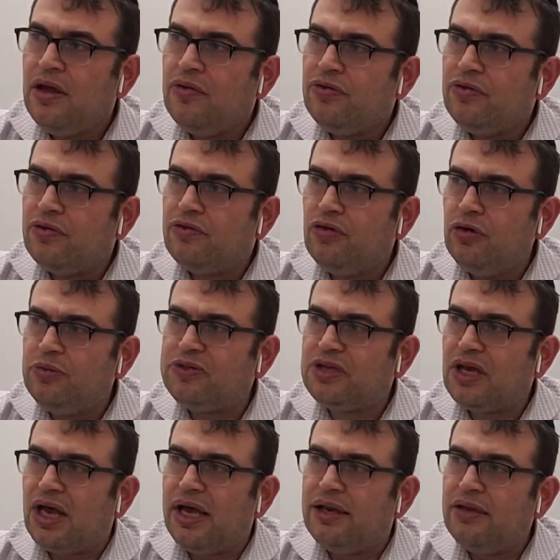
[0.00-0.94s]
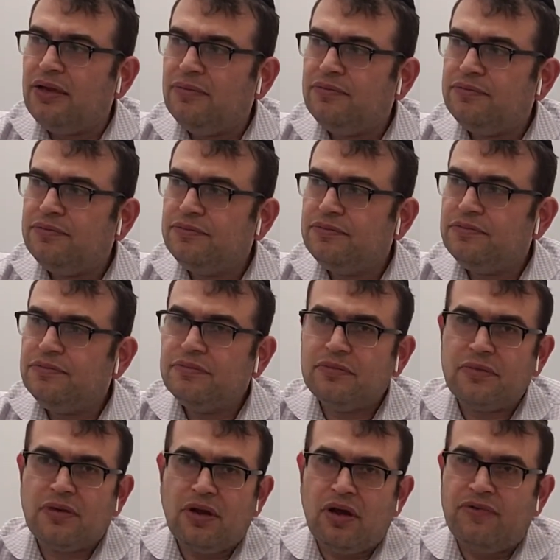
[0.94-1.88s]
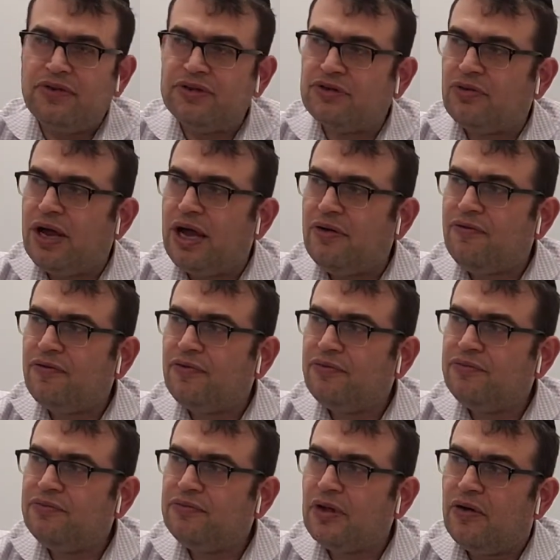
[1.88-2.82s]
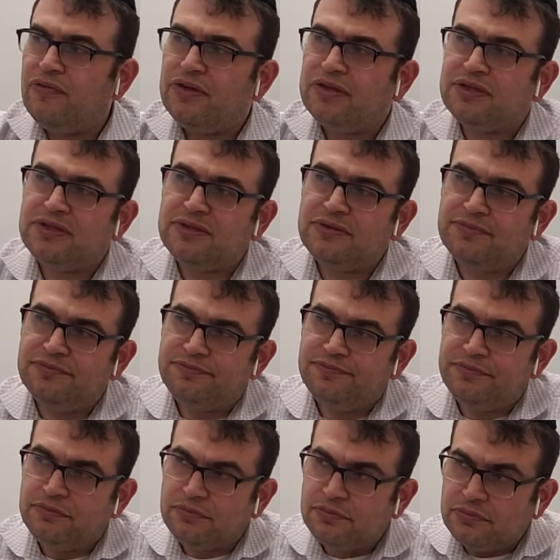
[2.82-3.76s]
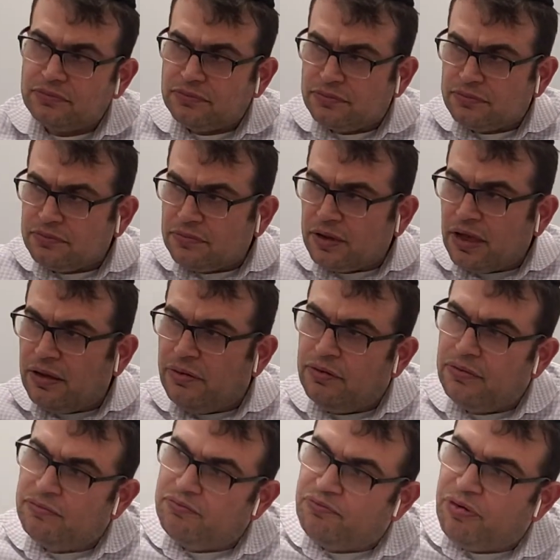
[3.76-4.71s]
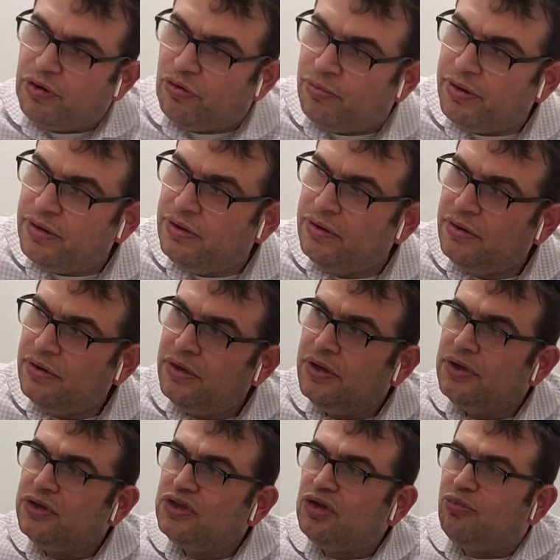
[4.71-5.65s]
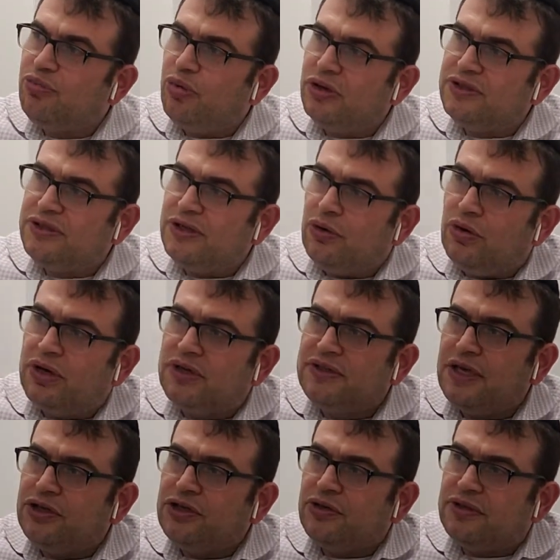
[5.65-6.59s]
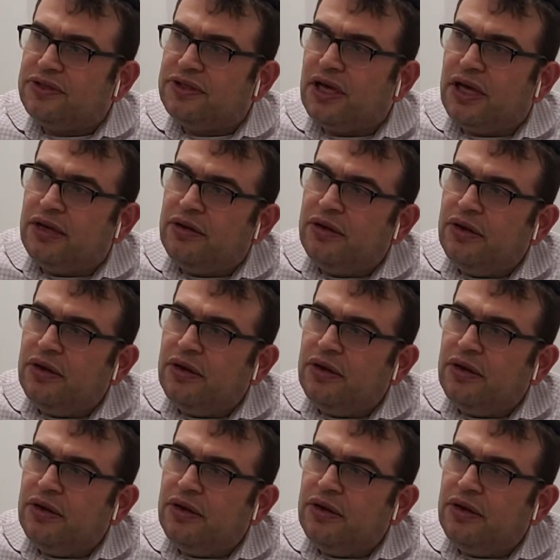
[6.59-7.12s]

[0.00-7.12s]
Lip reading: The group side of this graph, of this pyramid, supports the organizational side.